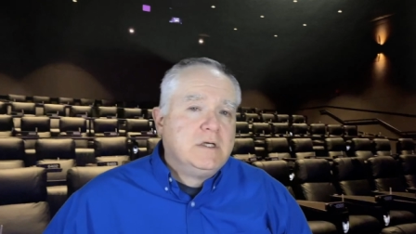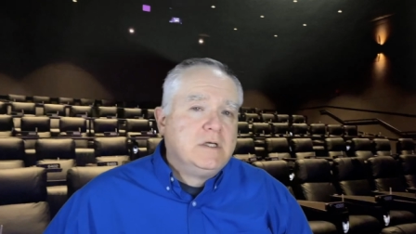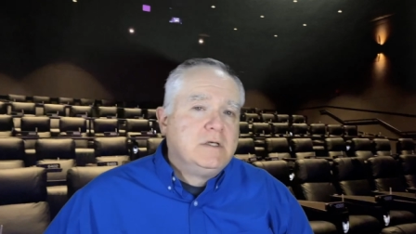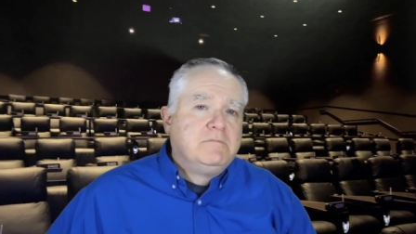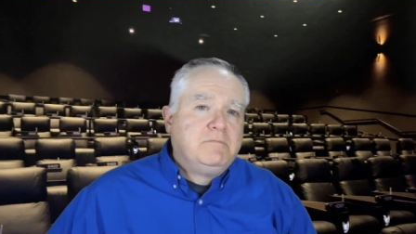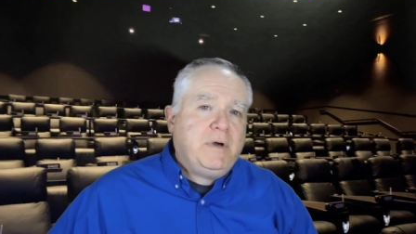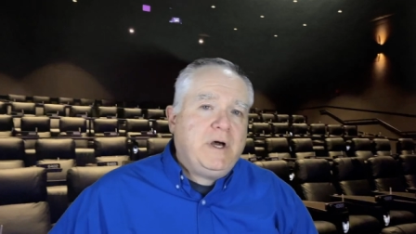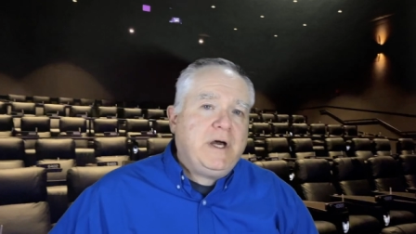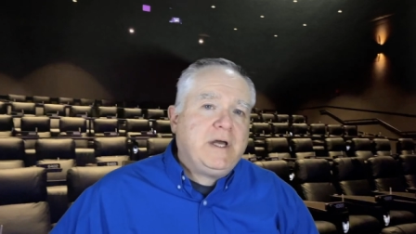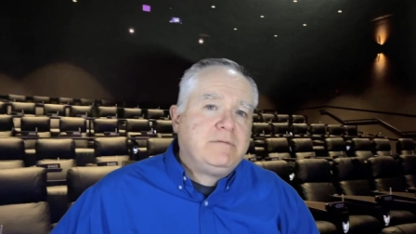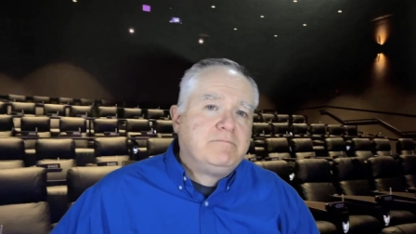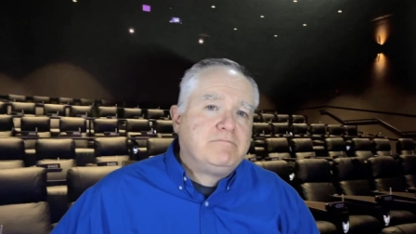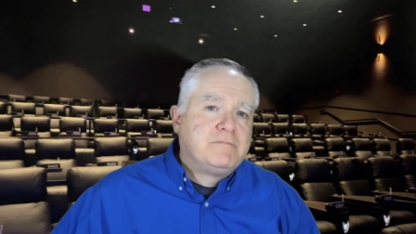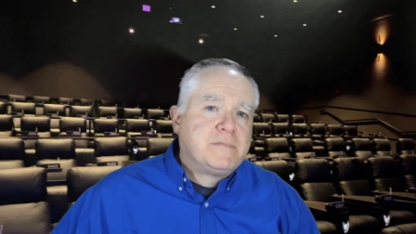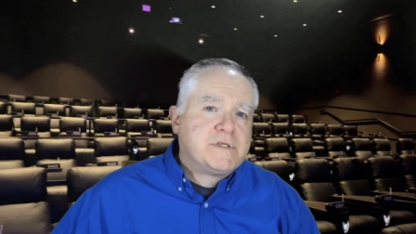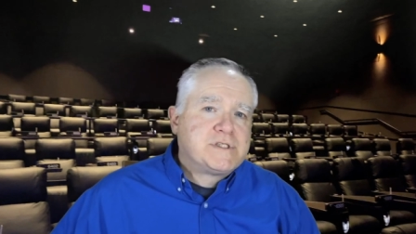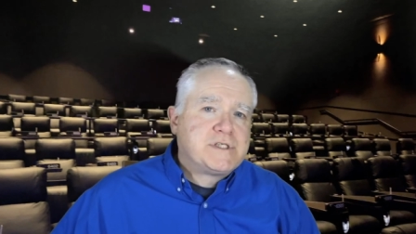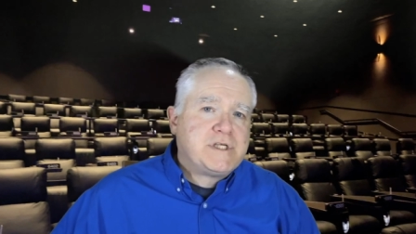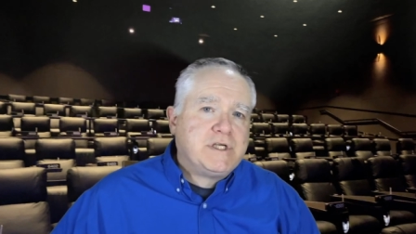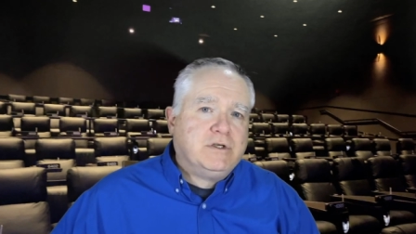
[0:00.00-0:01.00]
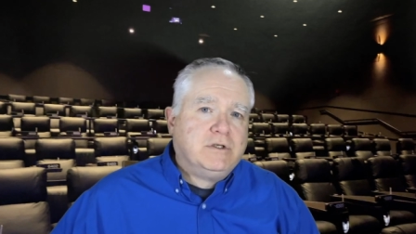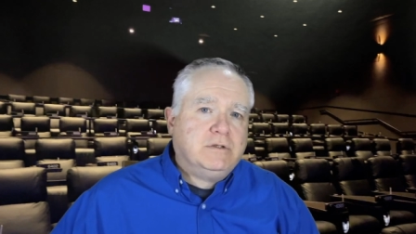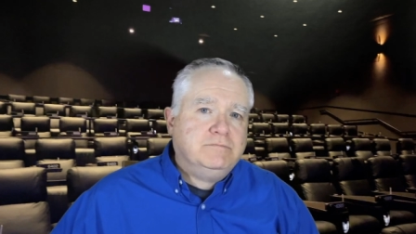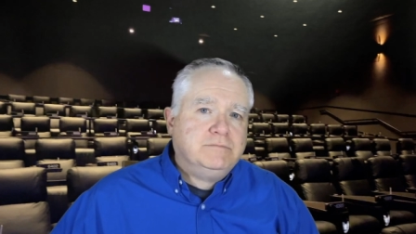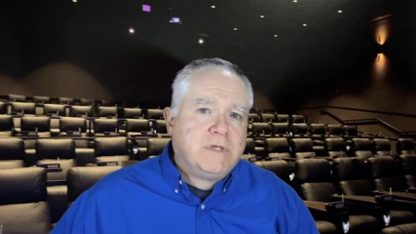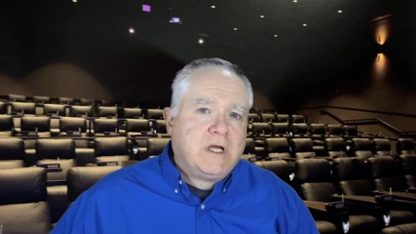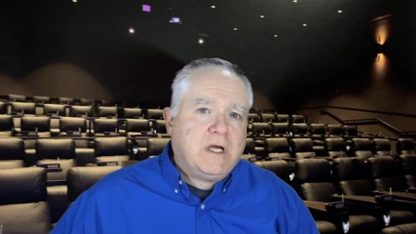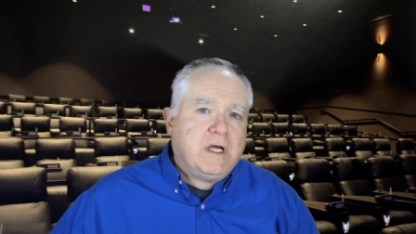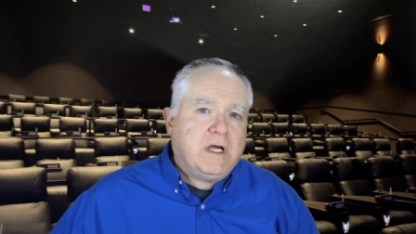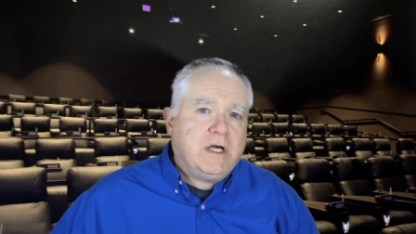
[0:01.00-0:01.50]
but still
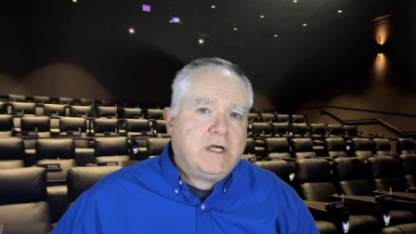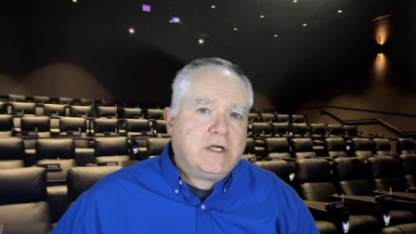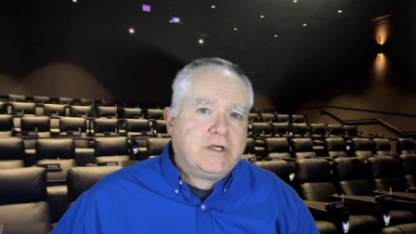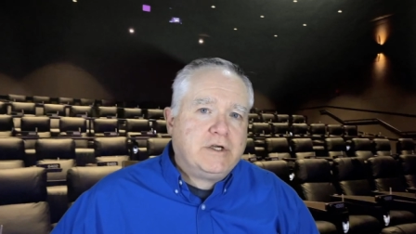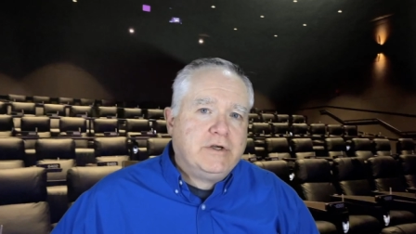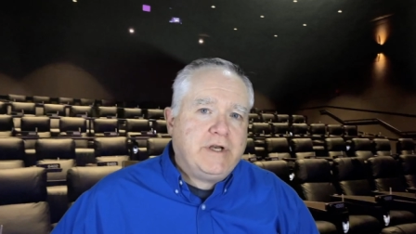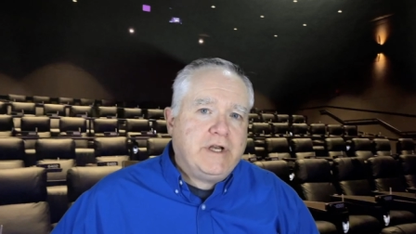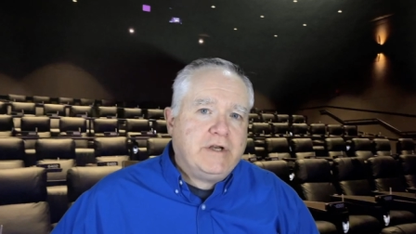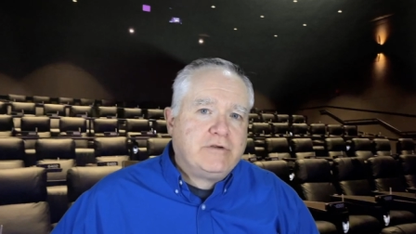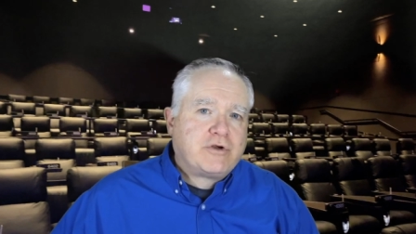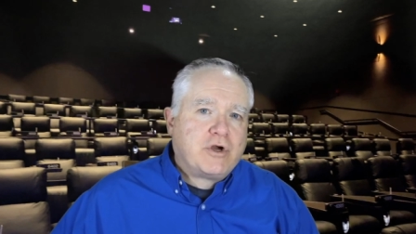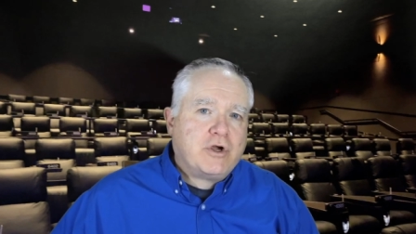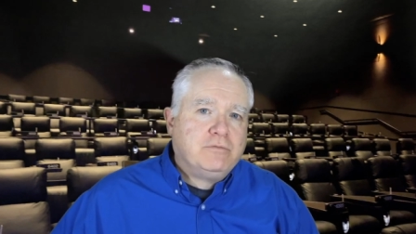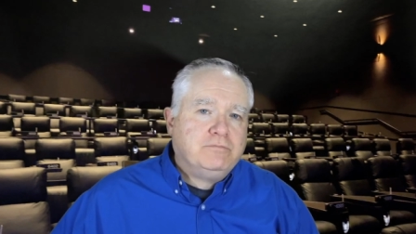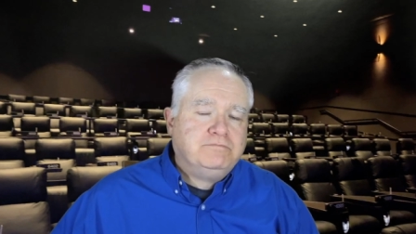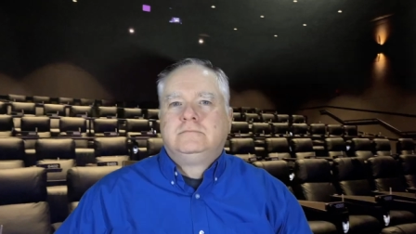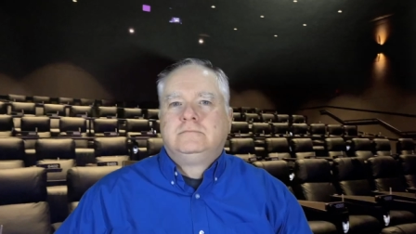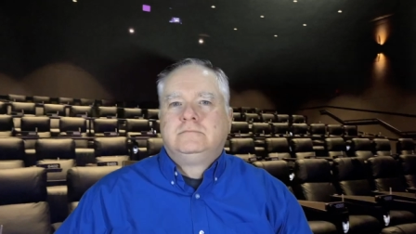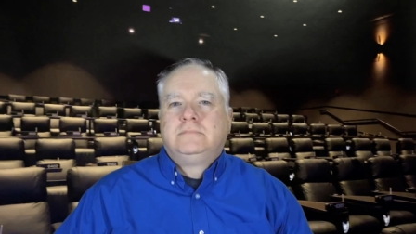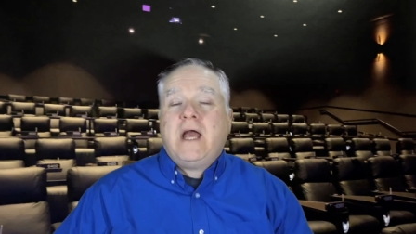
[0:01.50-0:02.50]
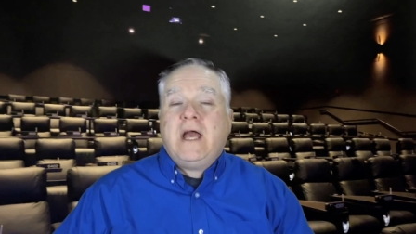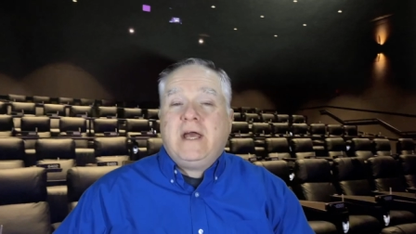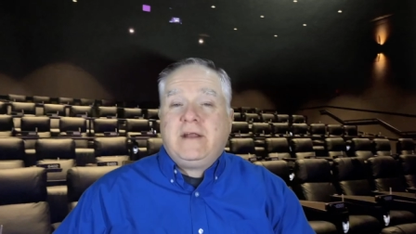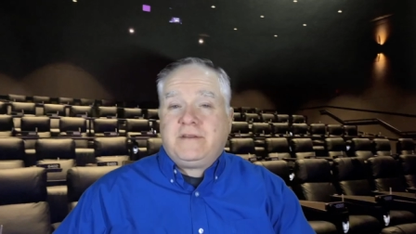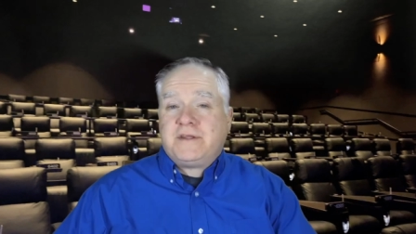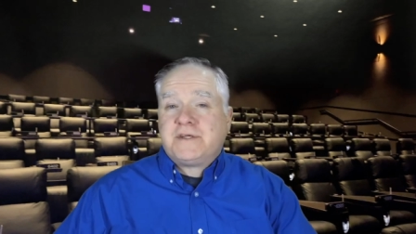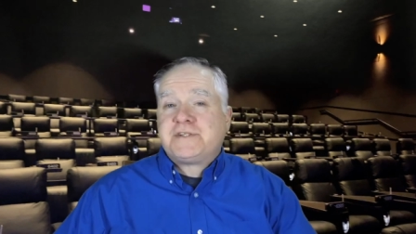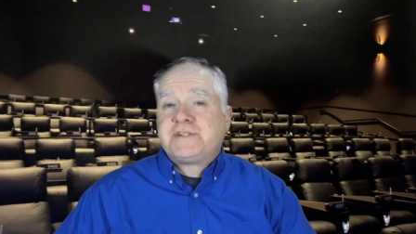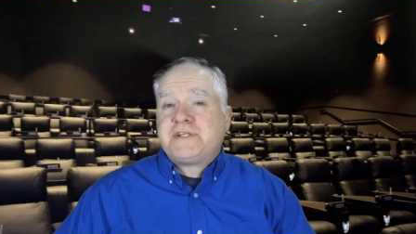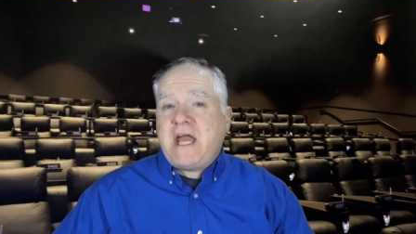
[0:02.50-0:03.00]
a good intro.
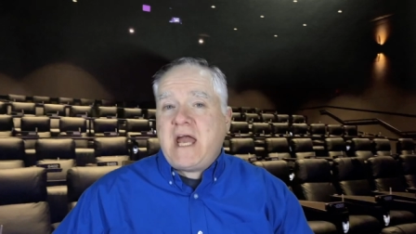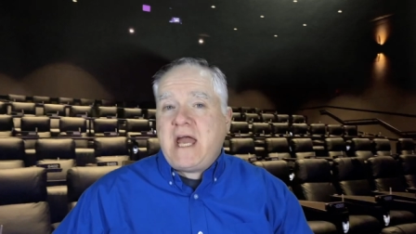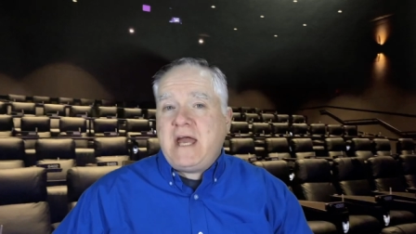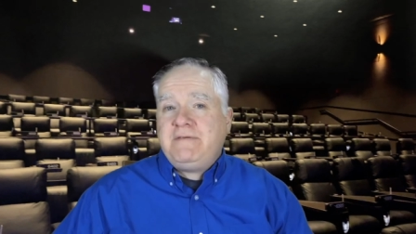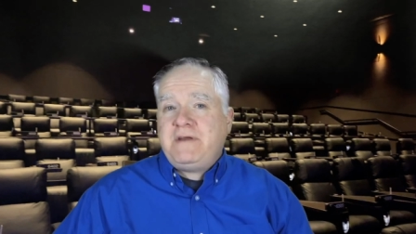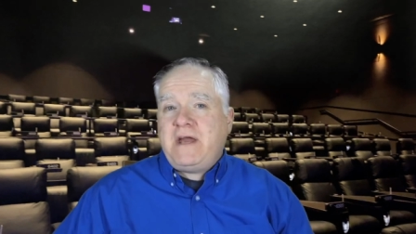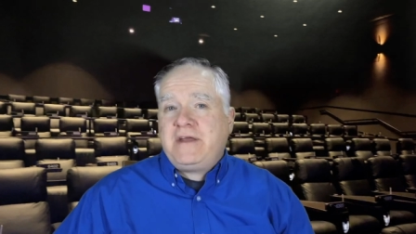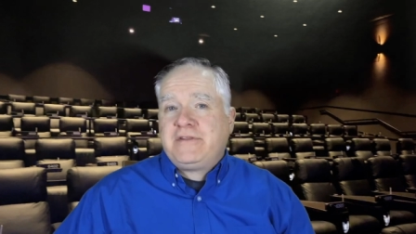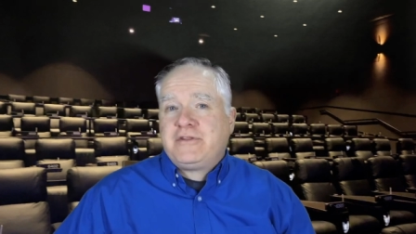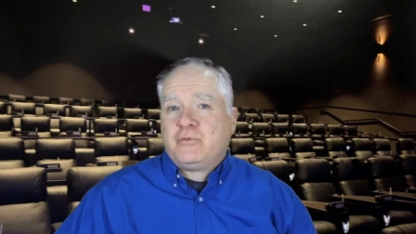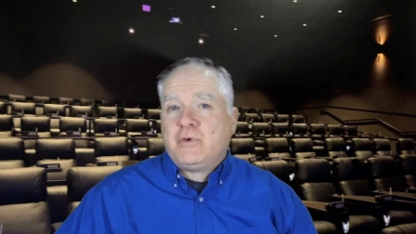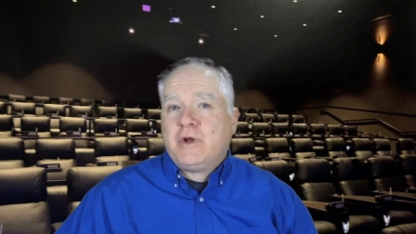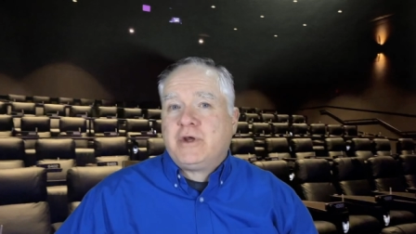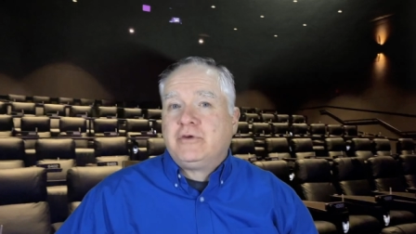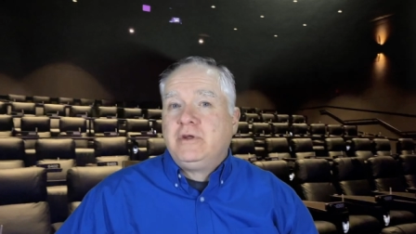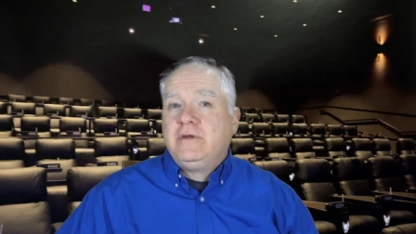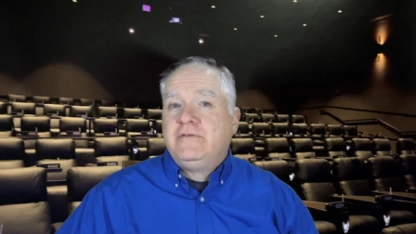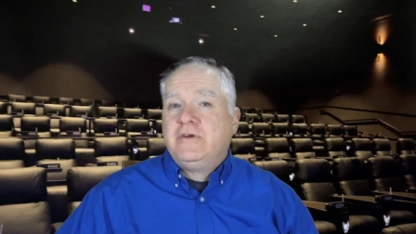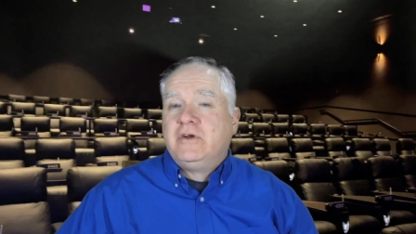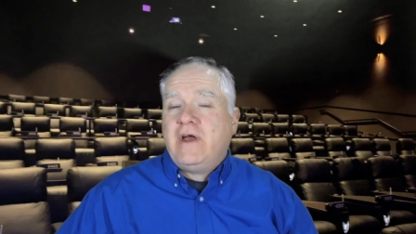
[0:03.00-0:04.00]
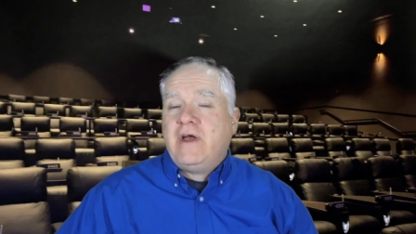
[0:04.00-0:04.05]
And the staff at the Wrigleyville